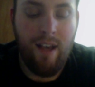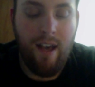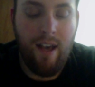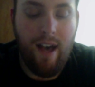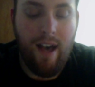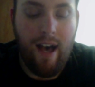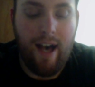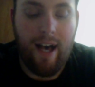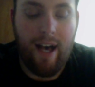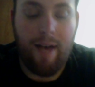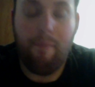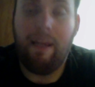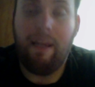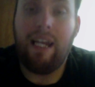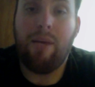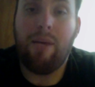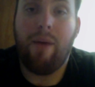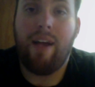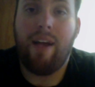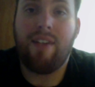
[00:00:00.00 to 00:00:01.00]

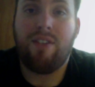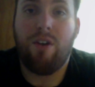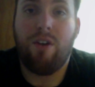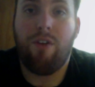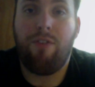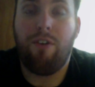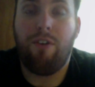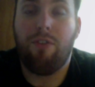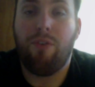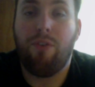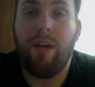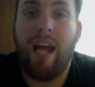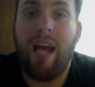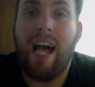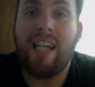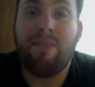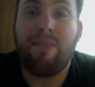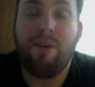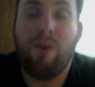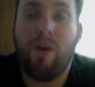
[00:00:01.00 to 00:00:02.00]
Anyway, so feel free to
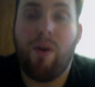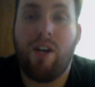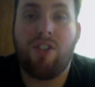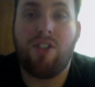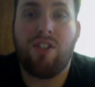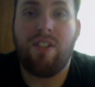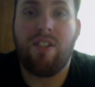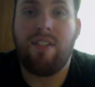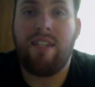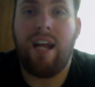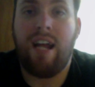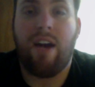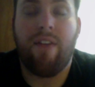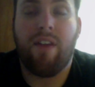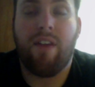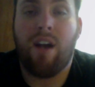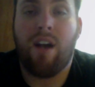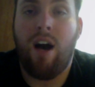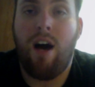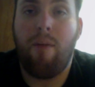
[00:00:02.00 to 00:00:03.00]
ask me questions down in
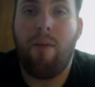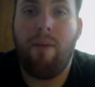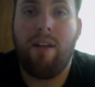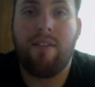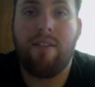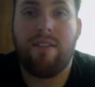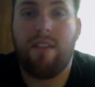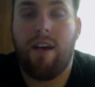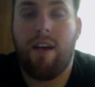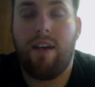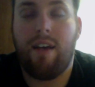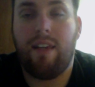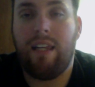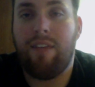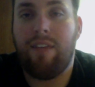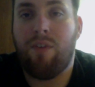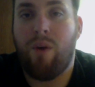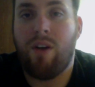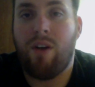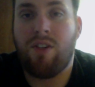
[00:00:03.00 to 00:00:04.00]
the comments.
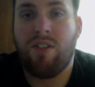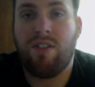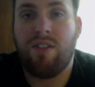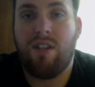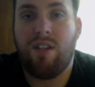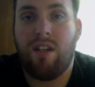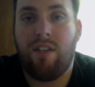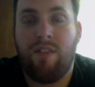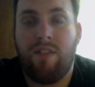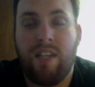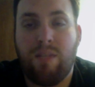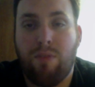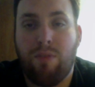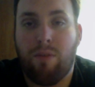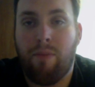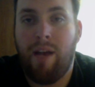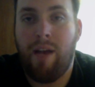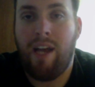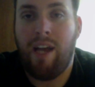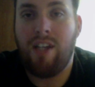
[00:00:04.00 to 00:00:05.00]
Leave questions on the
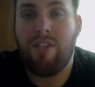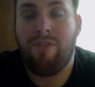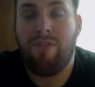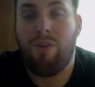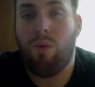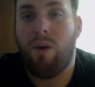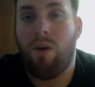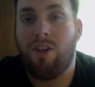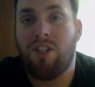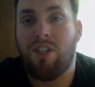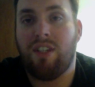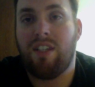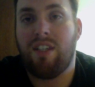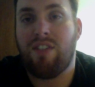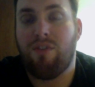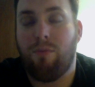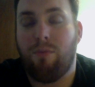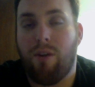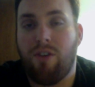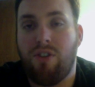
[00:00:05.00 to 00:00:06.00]
Facebook page. If you're watching this
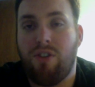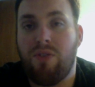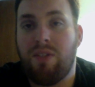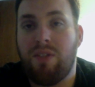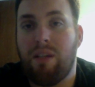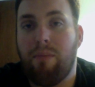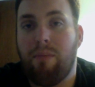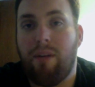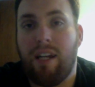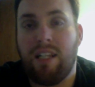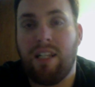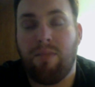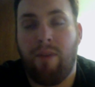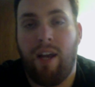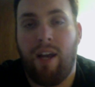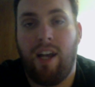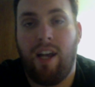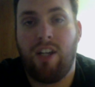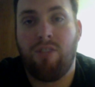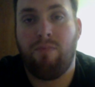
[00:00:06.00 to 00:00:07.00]
from our Juicing Buddies
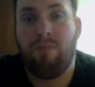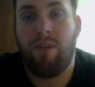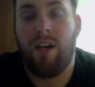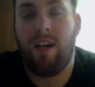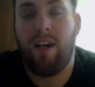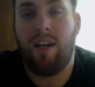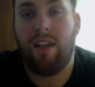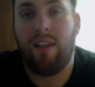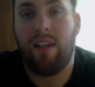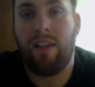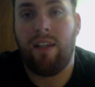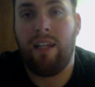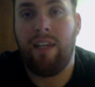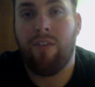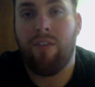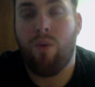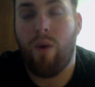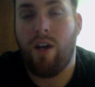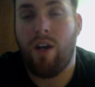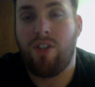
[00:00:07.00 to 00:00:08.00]
page,
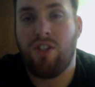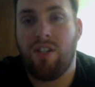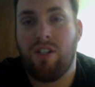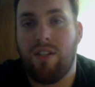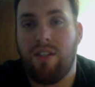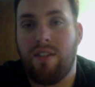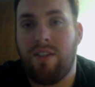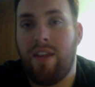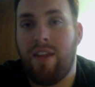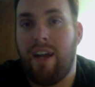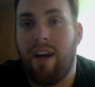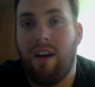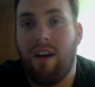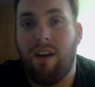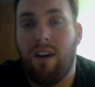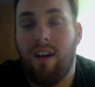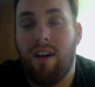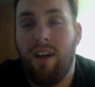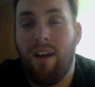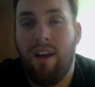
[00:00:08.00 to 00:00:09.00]
leave questions
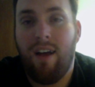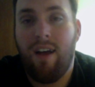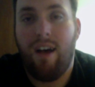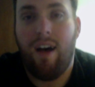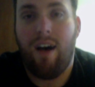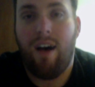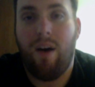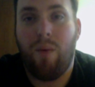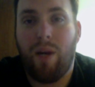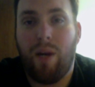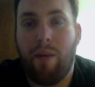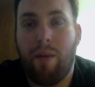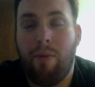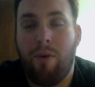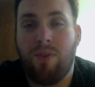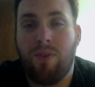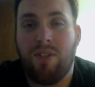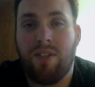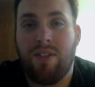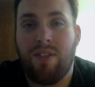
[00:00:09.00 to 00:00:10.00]
there when I
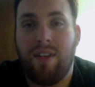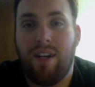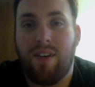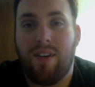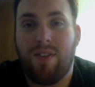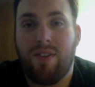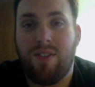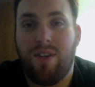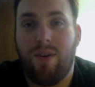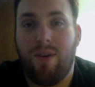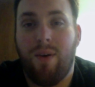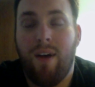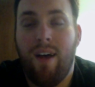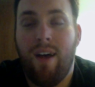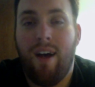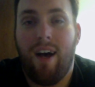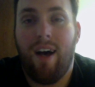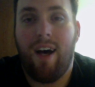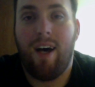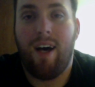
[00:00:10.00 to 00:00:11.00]
post this there. So
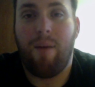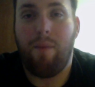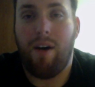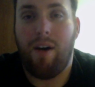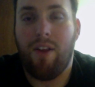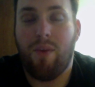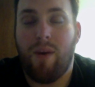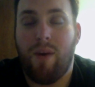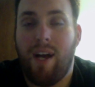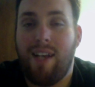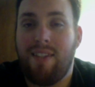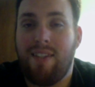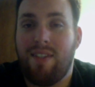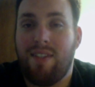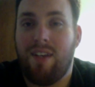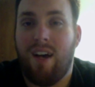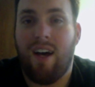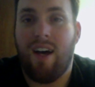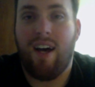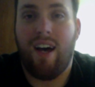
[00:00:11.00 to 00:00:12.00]
otherwise,
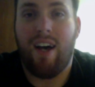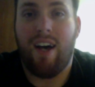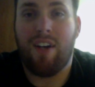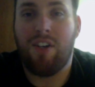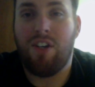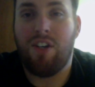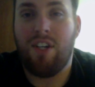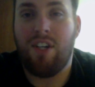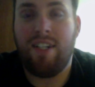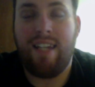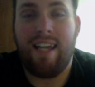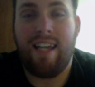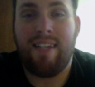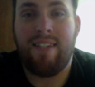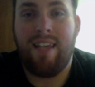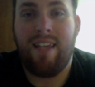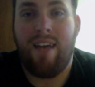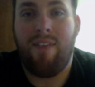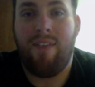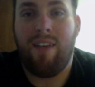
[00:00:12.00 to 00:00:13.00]
a good day
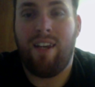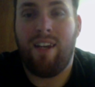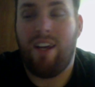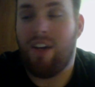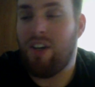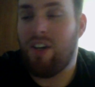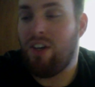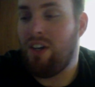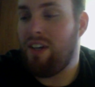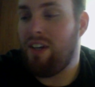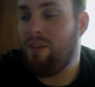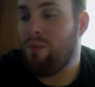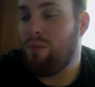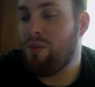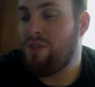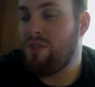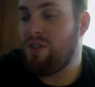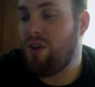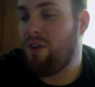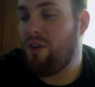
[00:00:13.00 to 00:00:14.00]
7, a good
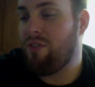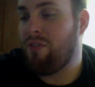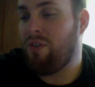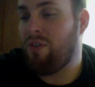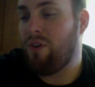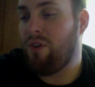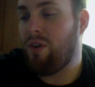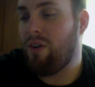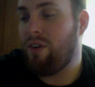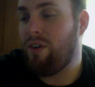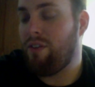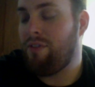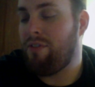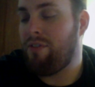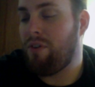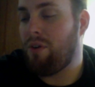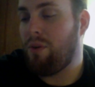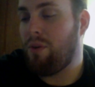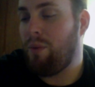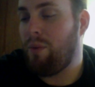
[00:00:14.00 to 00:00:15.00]
result for
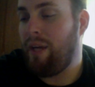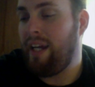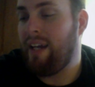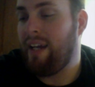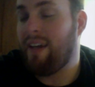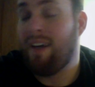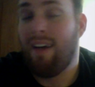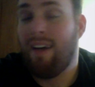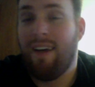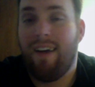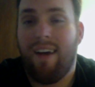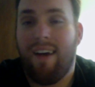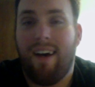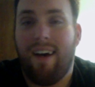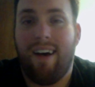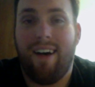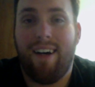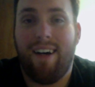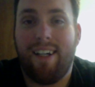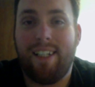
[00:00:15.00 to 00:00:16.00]
a week.
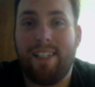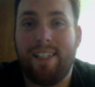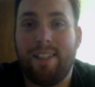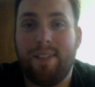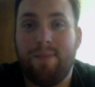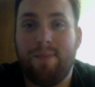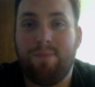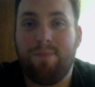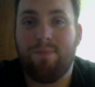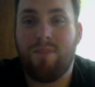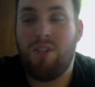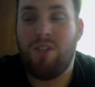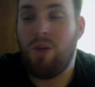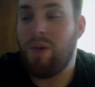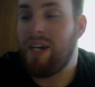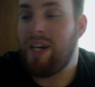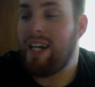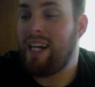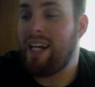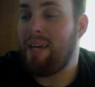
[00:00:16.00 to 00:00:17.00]

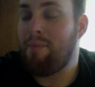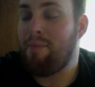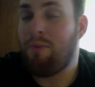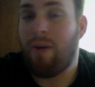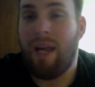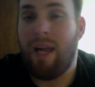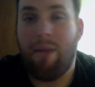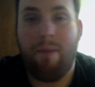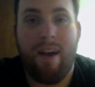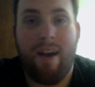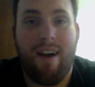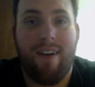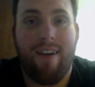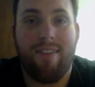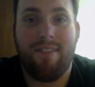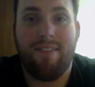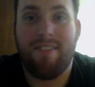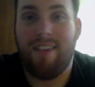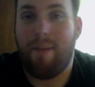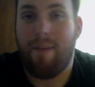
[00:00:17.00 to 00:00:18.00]
299.8
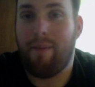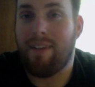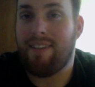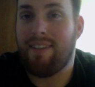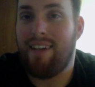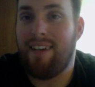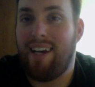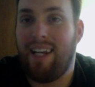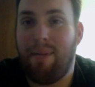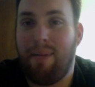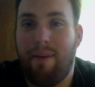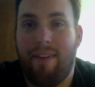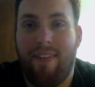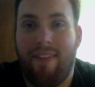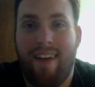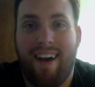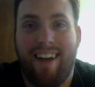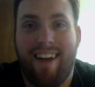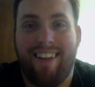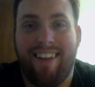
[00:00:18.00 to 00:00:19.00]
pounds. I'm excited about
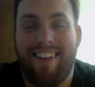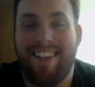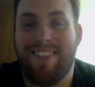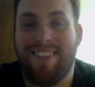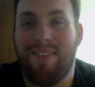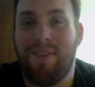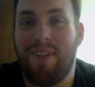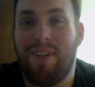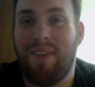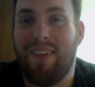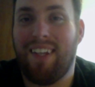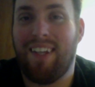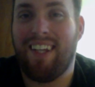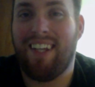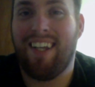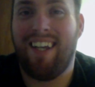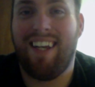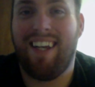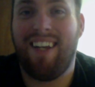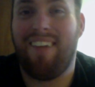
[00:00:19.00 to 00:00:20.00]
that. That's really, really
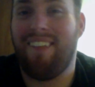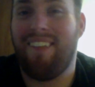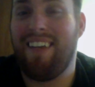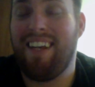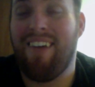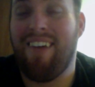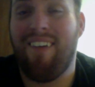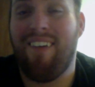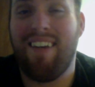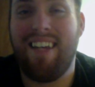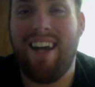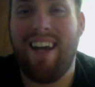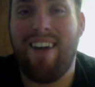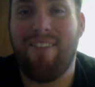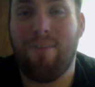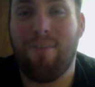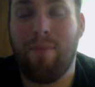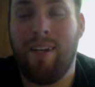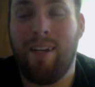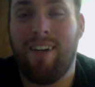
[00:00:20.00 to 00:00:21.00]
good. Only going
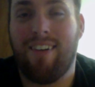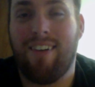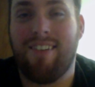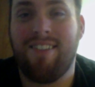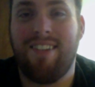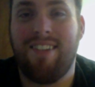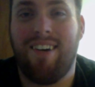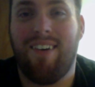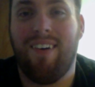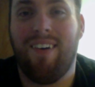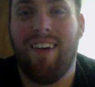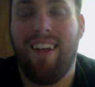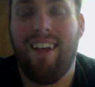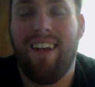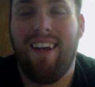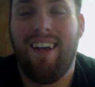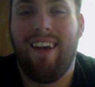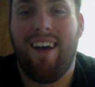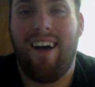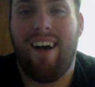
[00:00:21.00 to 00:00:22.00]
down from here. So
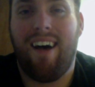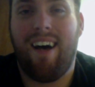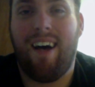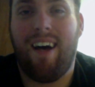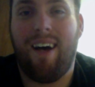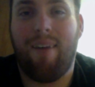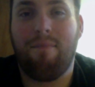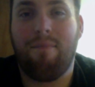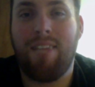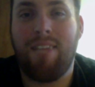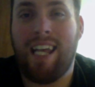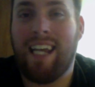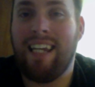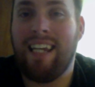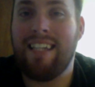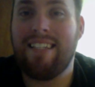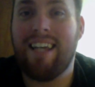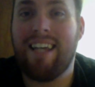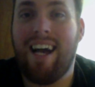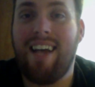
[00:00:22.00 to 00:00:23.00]
take it
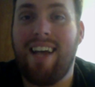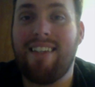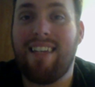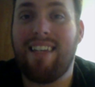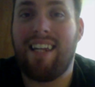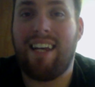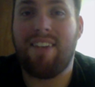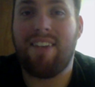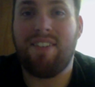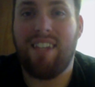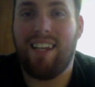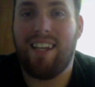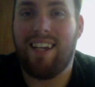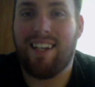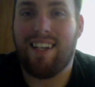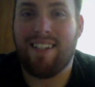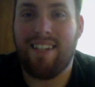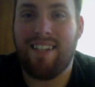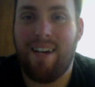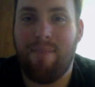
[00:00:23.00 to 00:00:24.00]
easy, guys, and I'll see you
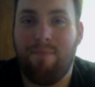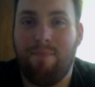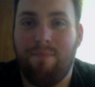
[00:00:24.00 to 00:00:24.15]
next time.